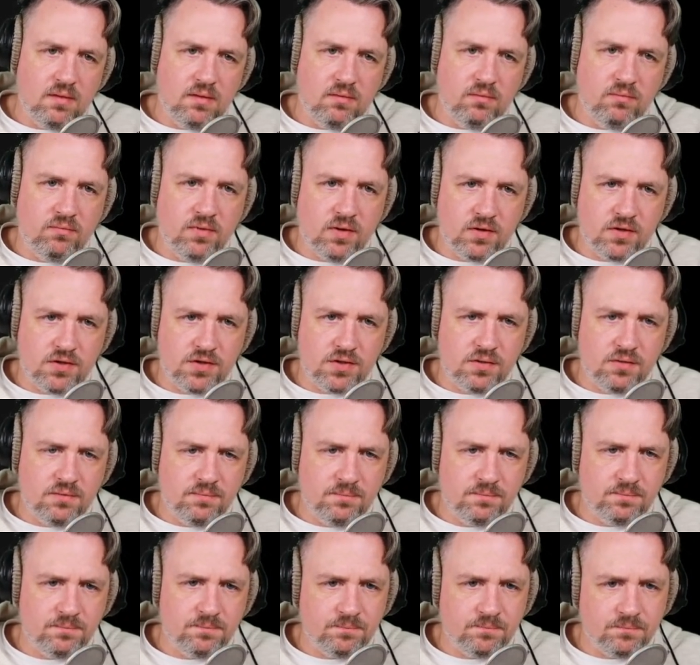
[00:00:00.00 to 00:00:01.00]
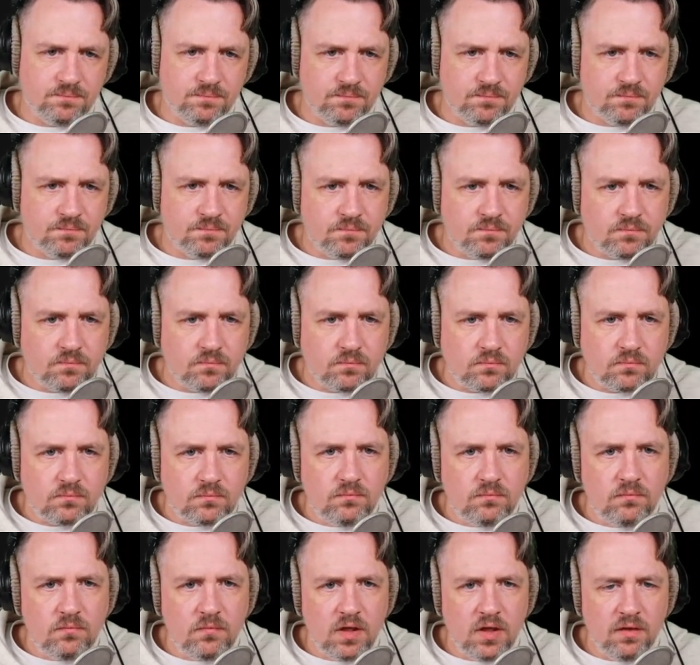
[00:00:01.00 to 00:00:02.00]
function
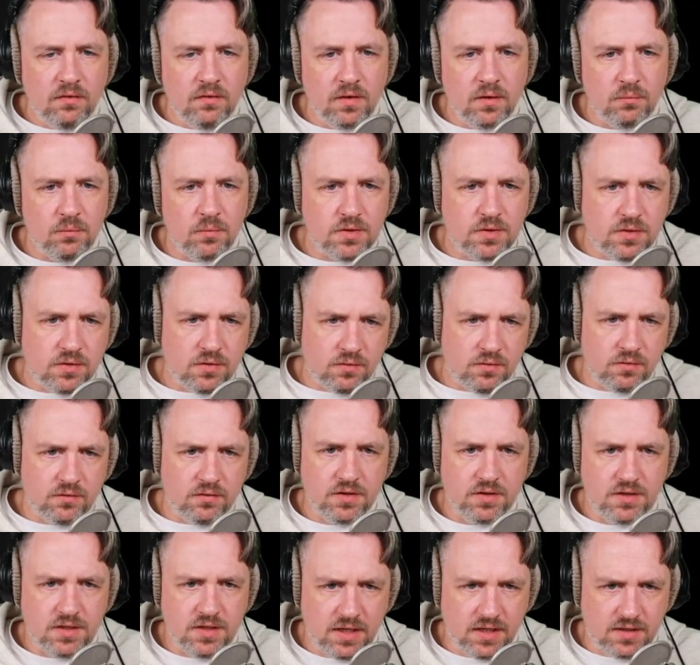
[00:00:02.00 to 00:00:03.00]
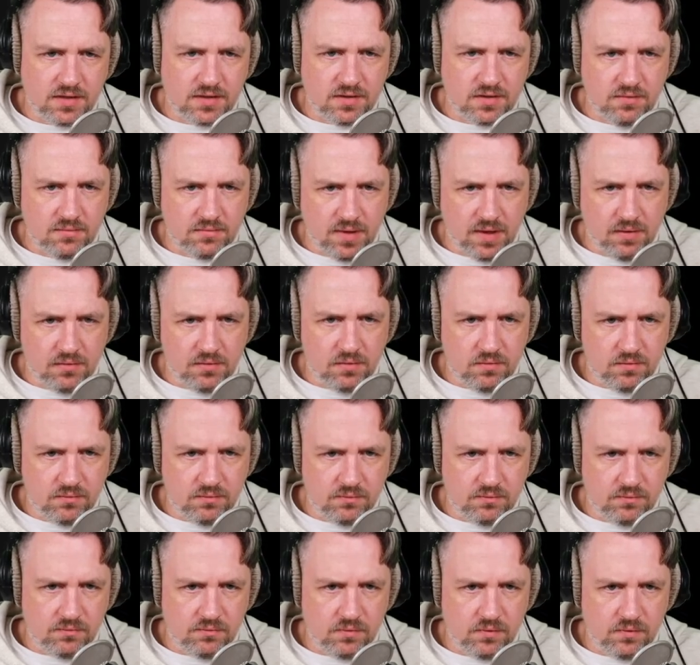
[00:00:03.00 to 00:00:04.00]
that takes the value
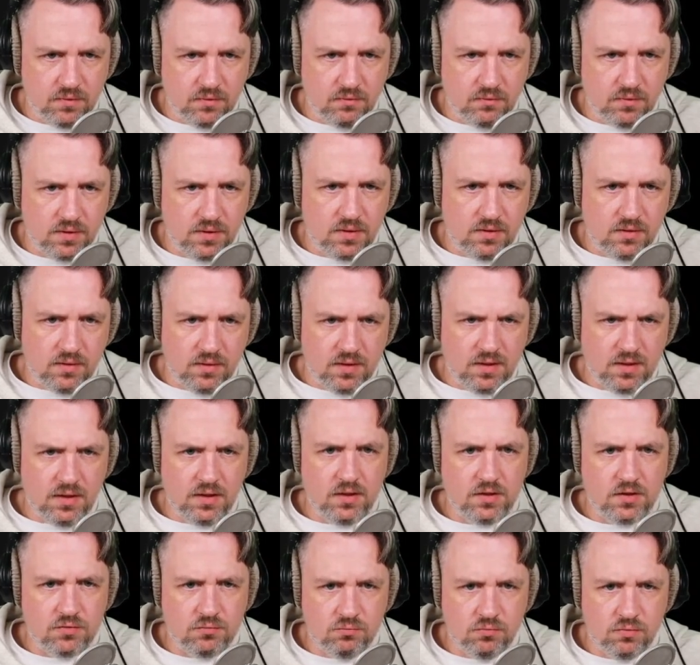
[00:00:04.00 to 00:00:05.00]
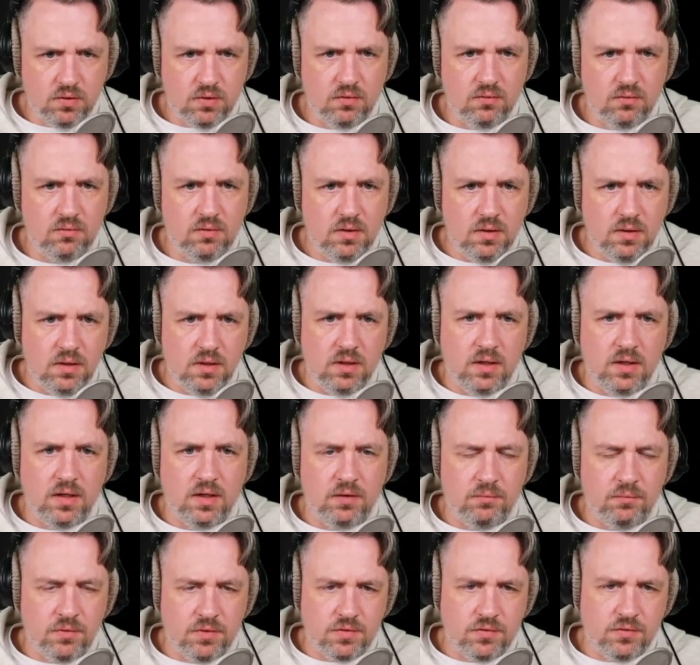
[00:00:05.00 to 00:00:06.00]
of the grid at each row and
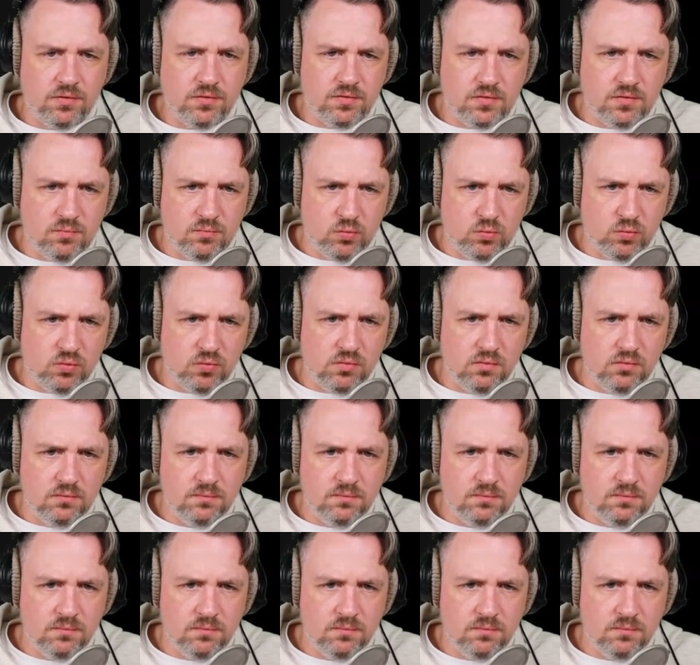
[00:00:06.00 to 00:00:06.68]
returns a bool?